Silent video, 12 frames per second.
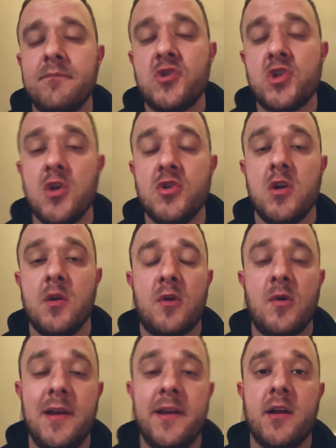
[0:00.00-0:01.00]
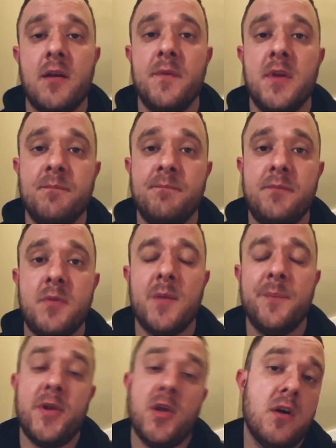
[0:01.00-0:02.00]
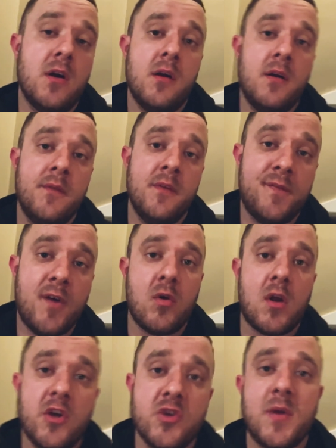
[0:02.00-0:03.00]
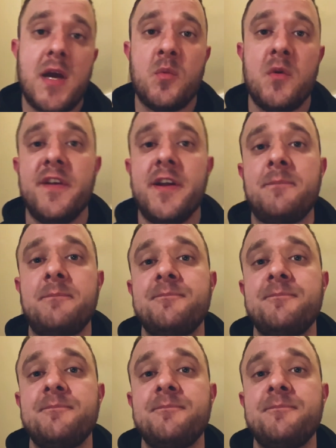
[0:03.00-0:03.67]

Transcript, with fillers: Showed you quickly on the computer the fault codes we had with it.